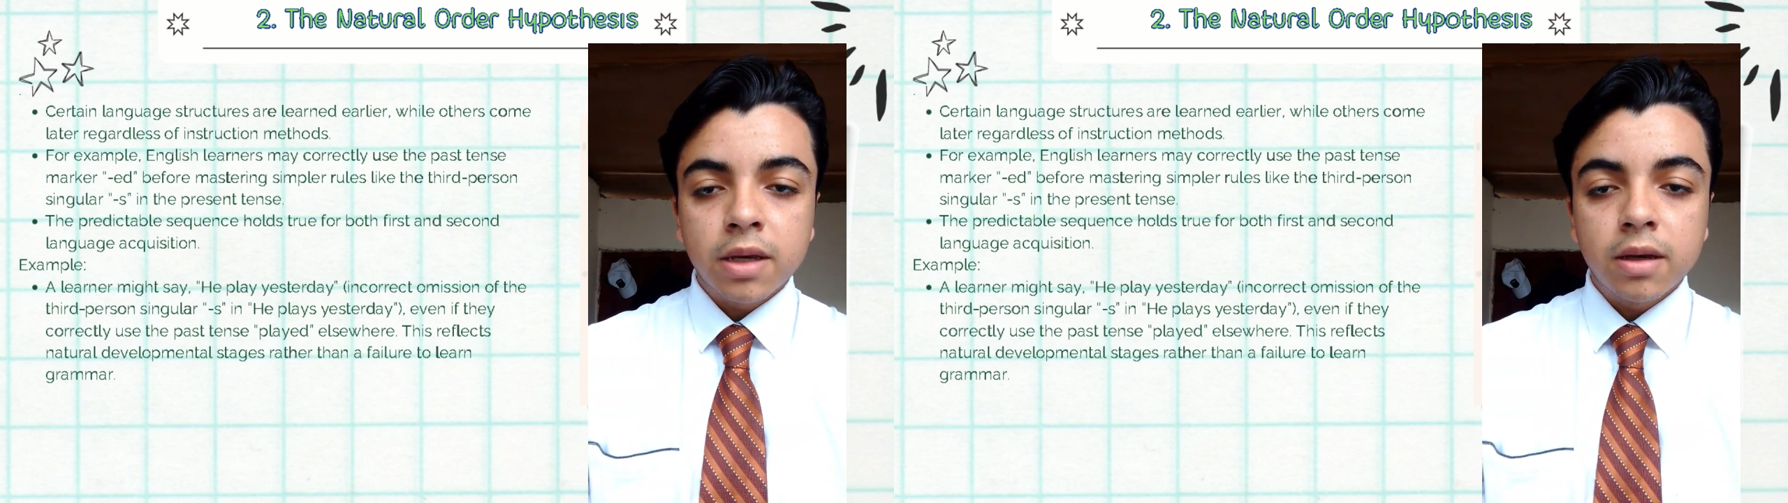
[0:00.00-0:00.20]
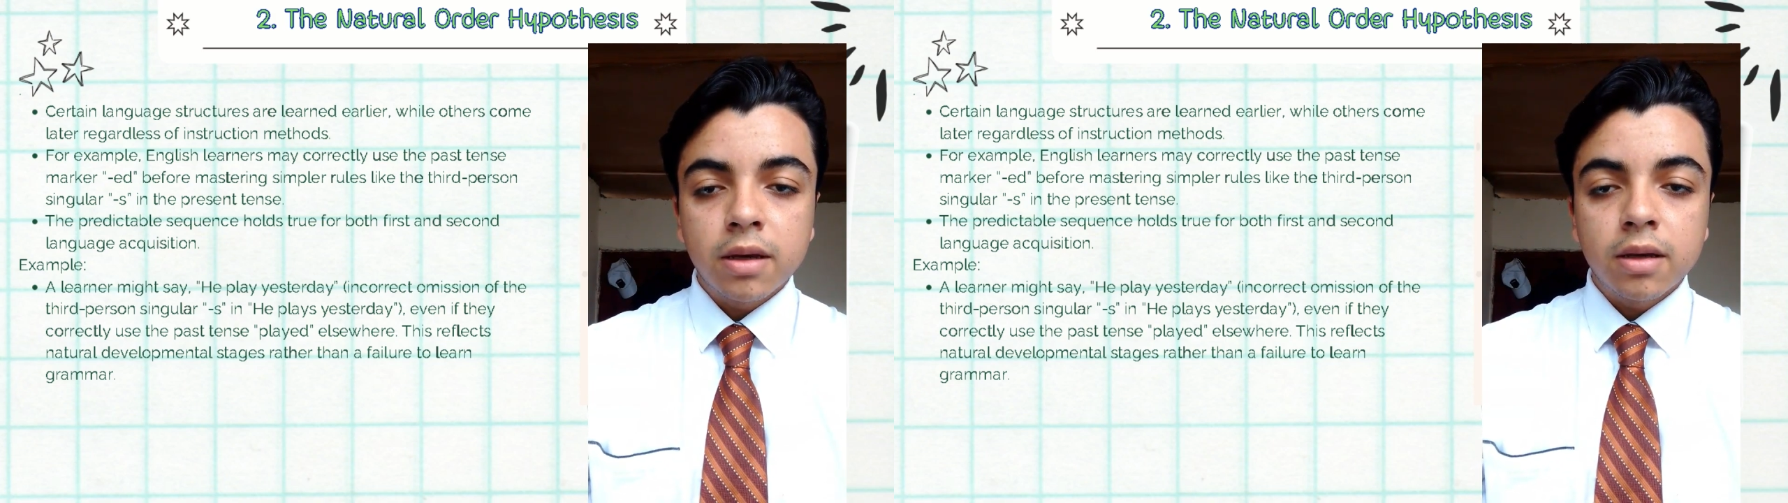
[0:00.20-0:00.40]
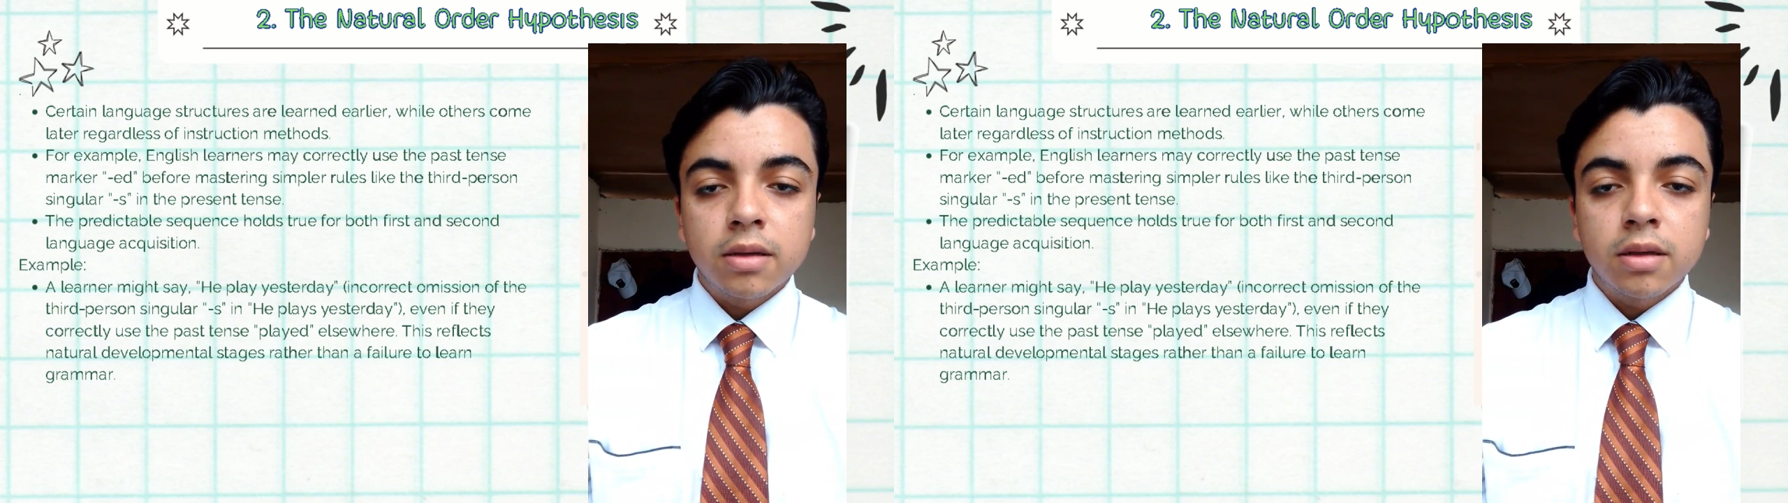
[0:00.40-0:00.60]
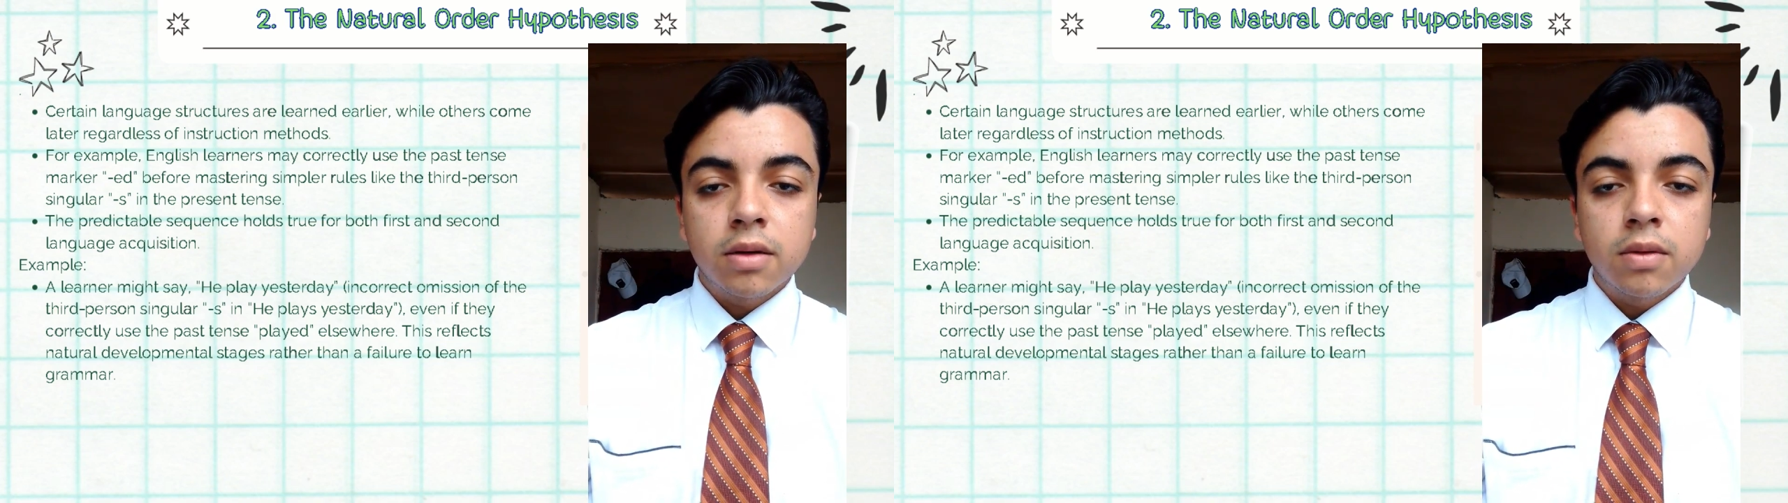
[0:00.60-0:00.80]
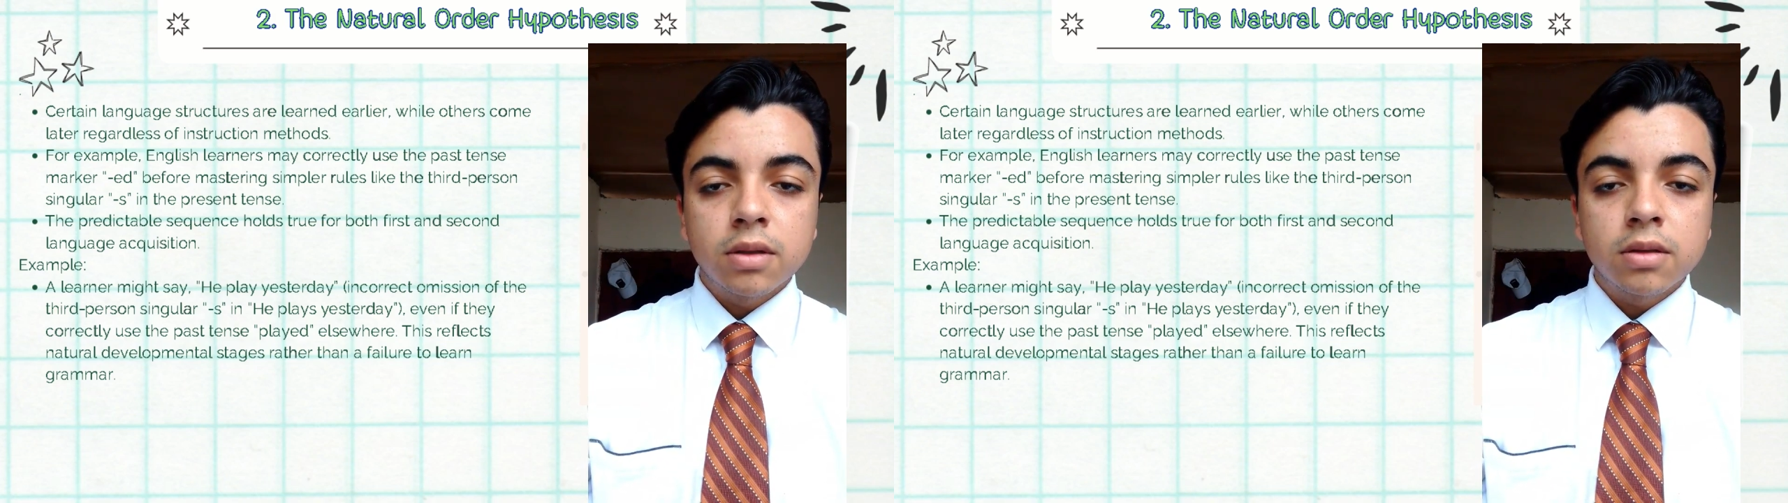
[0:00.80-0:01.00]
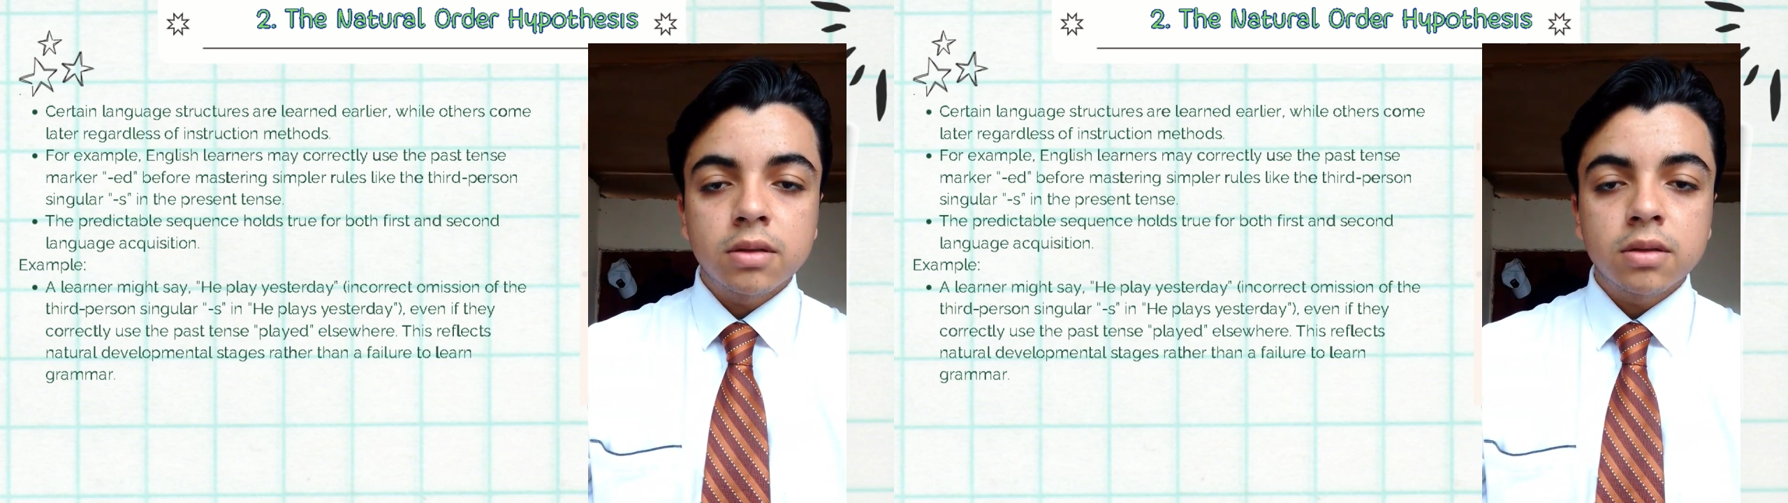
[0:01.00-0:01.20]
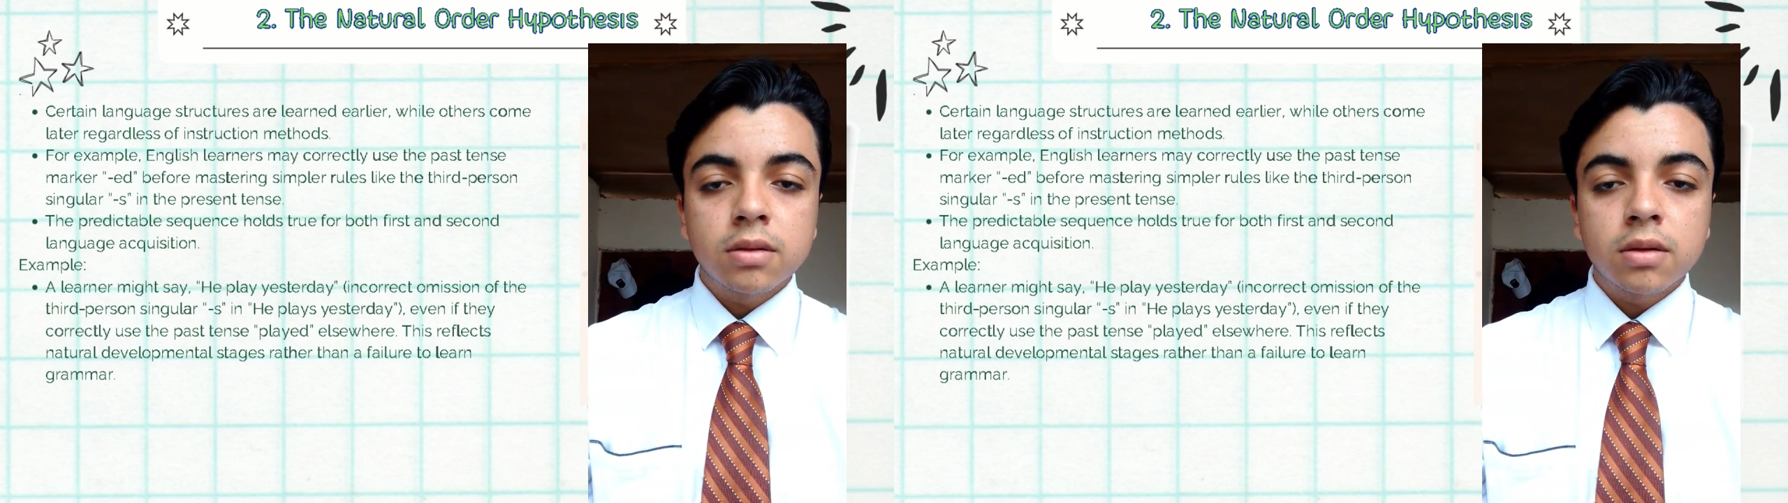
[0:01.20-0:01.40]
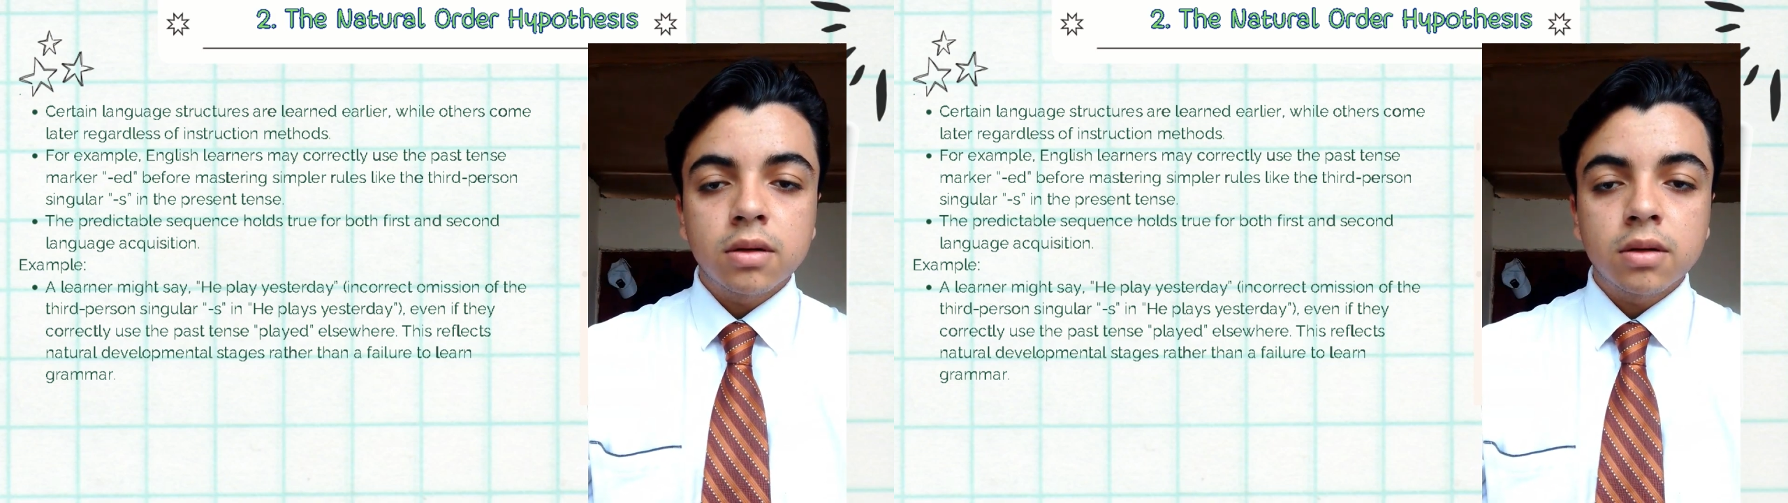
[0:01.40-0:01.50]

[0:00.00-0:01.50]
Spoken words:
sequence